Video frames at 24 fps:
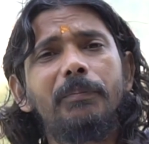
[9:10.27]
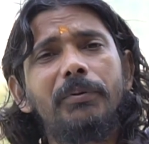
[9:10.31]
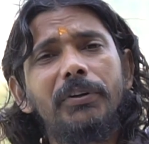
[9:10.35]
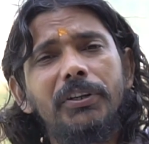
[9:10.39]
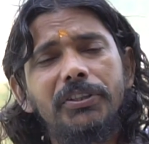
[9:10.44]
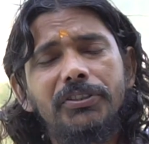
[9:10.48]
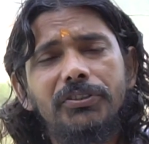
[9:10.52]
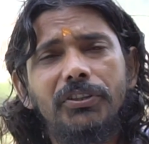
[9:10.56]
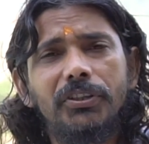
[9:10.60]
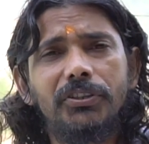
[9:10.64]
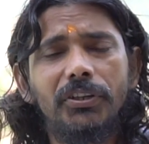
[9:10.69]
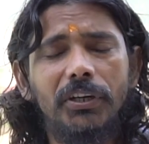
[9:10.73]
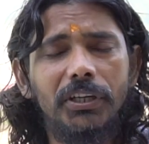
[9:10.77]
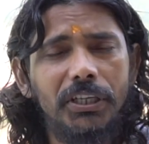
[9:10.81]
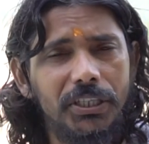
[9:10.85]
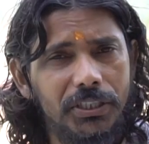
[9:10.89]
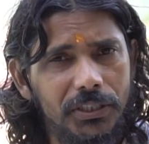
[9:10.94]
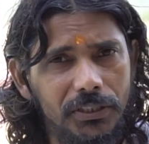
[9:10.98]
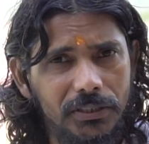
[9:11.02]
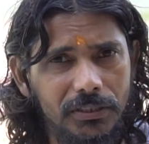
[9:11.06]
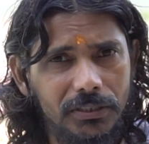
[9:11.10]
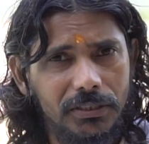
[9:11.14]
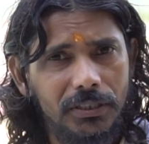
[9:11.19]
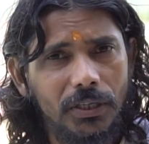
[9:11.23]
preach the
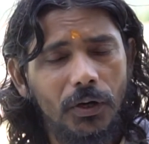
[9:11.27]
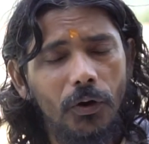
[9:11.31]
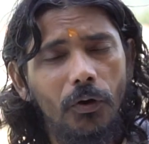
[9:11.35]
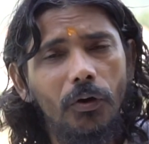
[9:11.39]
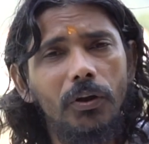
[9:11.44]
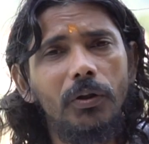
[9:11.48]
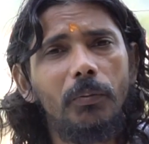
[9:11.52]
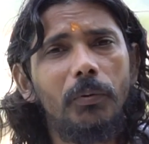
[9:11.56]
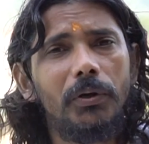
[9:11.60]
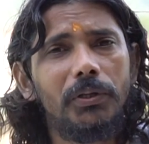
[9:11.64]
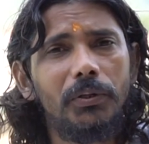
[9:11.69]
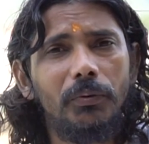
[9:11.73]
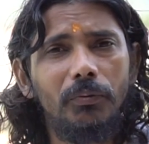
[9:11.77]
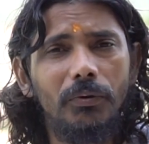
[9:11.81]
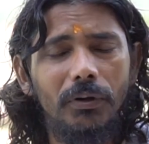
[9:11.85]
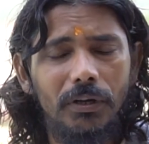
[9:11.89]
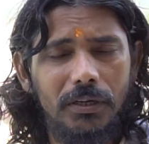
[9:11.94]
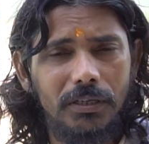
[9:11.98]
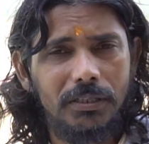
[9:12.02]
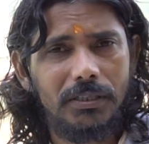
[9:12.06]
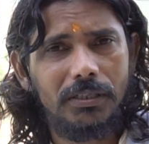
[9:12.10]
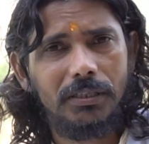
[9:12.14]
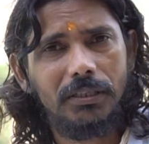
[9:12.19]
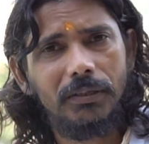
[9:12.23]
traditions all over the
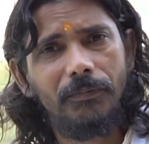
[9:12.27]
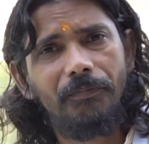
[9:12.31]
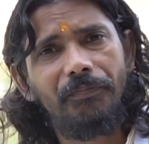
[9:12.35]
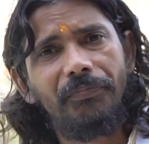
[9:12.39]
world,